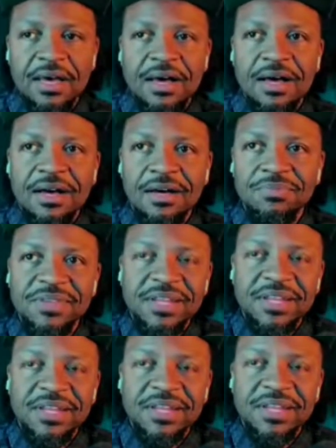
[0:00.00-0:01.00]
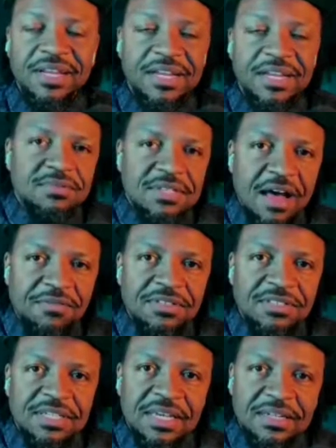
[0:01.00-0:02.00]
then it just becomes
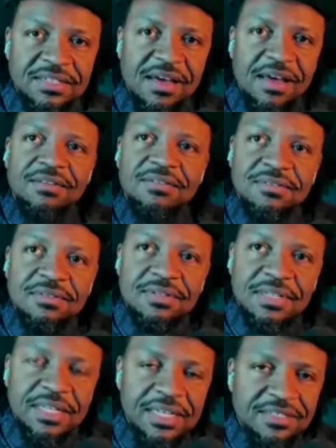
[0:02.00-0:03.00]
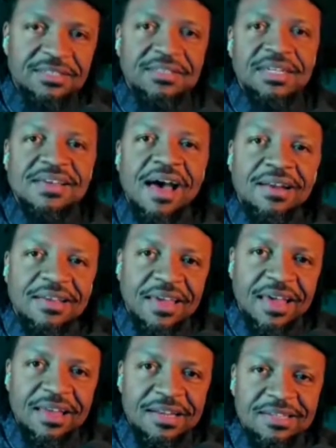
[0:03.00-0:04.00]
novelty, and it's kind of it's cotton
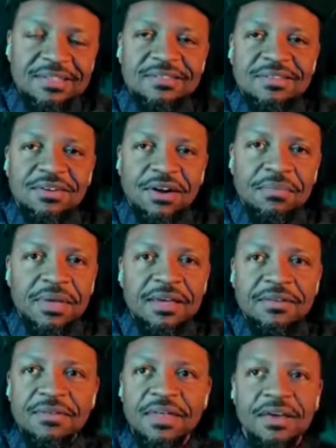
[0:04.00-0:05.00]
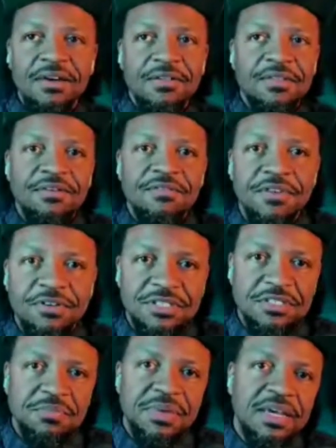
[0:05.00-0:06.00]
candy. You know what I mean? Yeah.
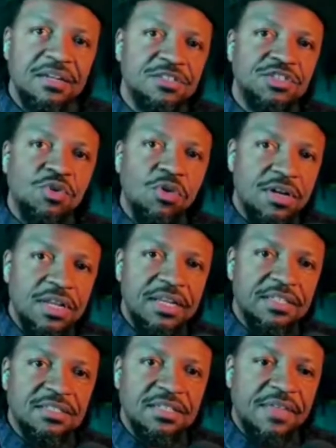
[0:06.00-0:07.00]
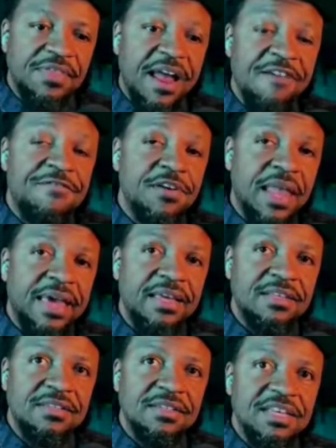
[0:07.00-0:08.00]
Versus being the sword that I feel like
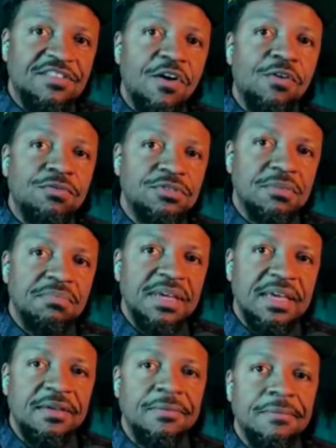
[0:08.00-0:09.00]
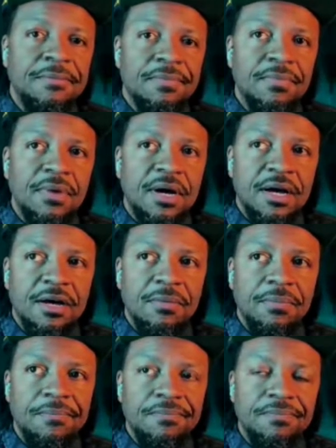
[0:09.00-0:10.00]
it's honed to be.
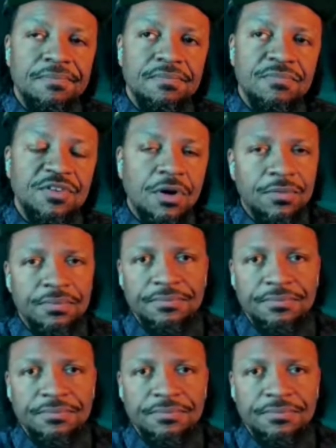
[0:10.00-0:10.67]
So.